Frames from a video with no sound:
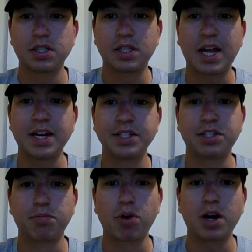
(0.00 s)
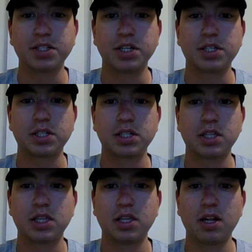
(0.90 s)
the process
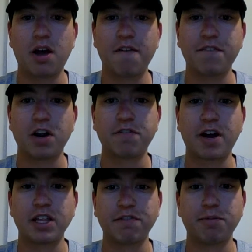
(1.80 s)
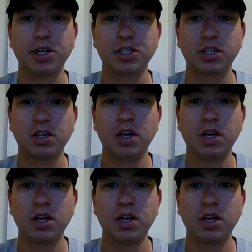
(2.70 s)
of verifying the information.